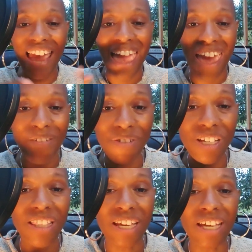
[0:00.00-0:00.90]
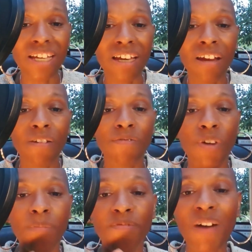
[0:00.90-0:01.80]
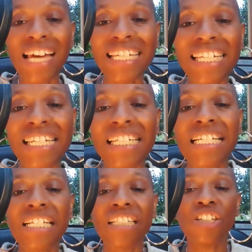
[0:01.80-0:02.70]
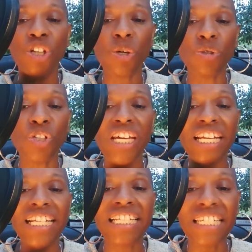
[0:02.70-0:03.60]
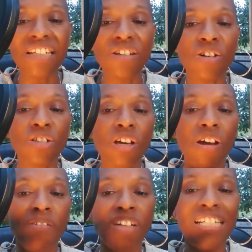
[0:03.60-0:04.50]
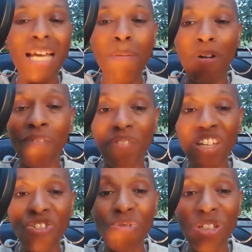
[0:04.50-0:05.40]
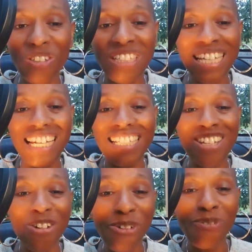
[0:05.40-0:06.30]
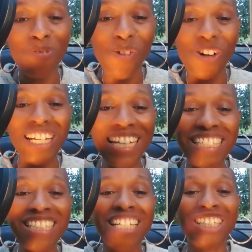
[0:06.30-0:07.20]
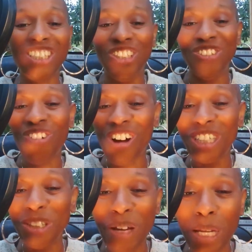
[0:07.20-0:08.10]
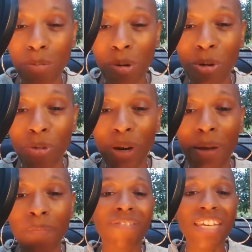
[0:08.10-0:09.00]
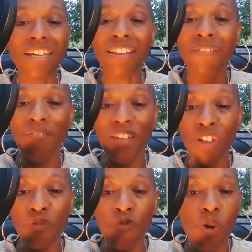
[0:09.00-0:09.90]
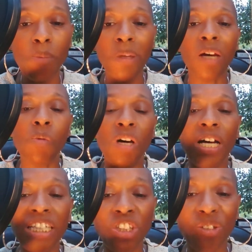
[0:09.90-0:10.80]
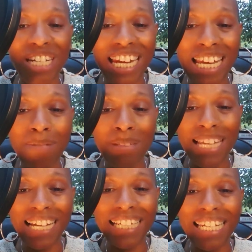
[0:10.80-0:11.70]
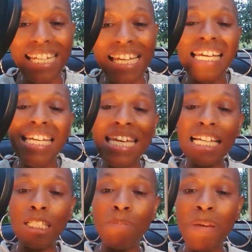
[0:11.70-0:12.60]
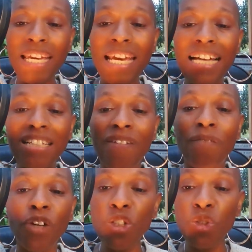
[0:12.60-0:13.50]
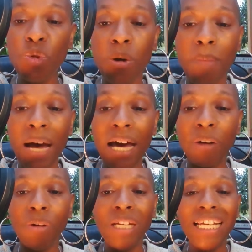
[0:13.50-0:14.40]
everything from finding leads to negotiating deals? For example, Fierce Realty is known for its strong training program via the Fierce Formula 100 Names technique. EXP has a virtual model.